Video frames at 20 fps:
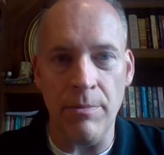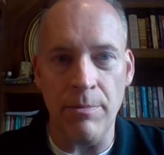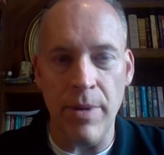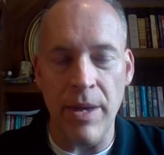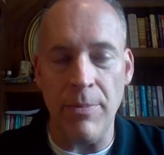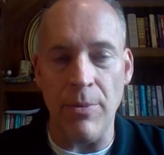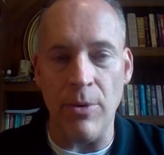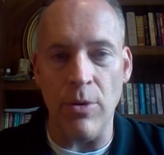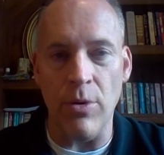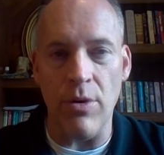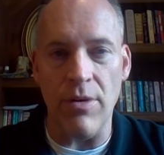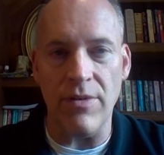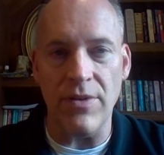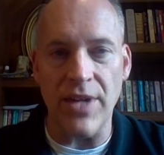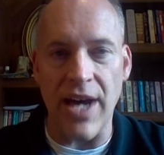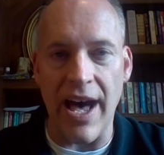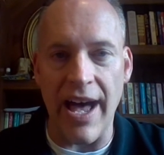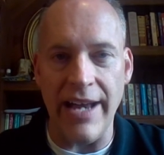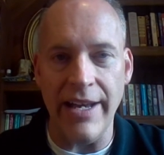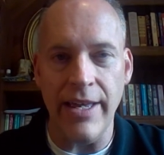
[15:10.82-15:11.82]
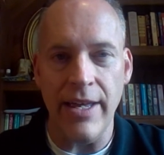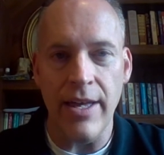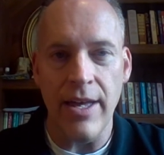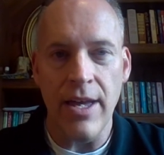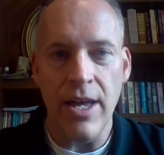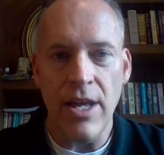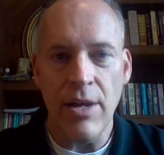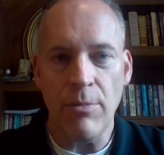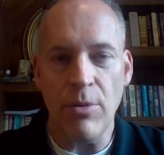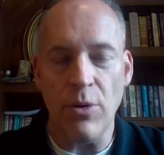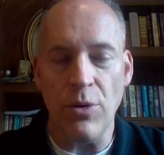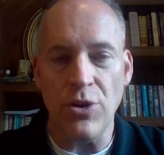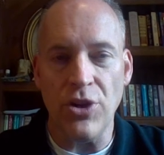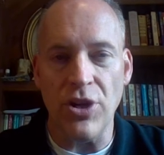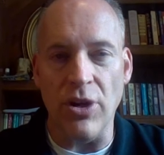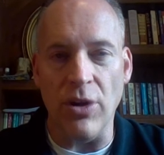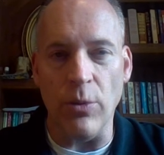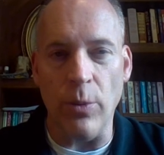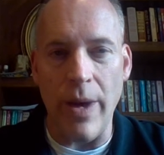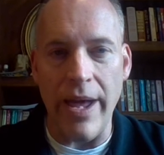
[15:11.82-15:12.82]
people who have died. Both
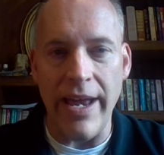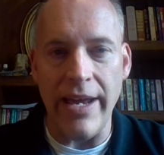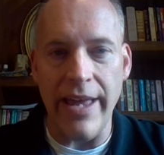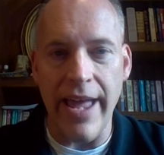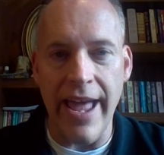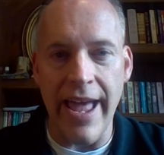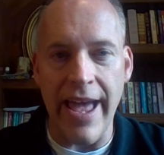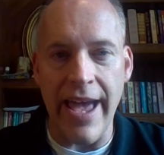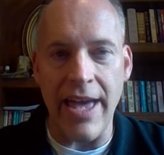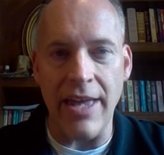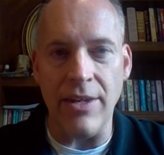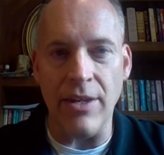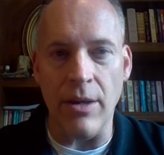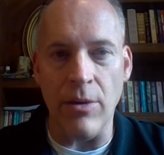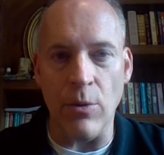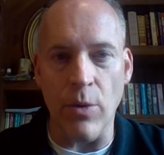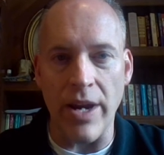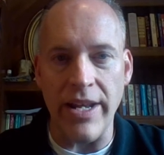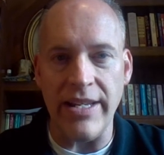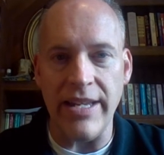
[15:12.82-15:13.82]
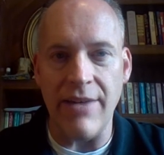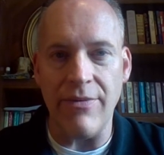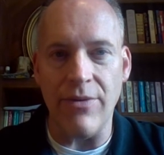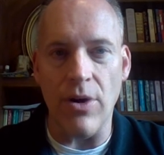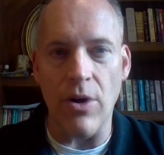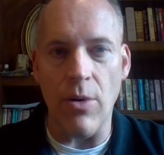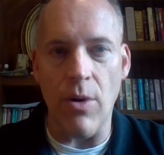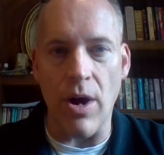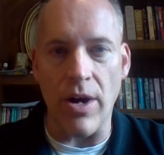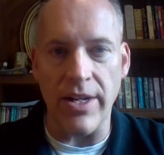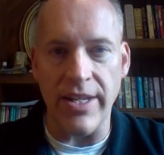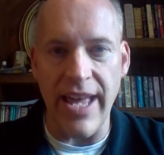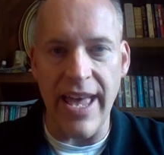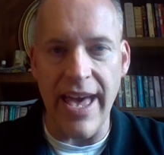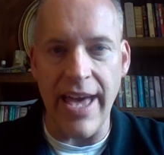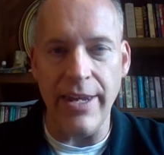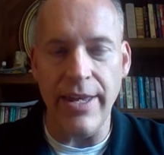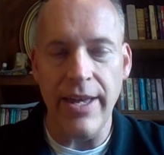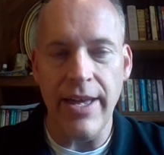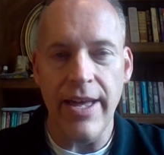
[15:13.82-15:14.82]
Gerald Wade and Ronnie Devereaux are
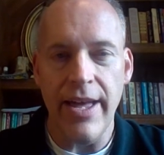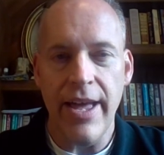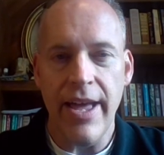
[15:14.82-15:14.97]
dead.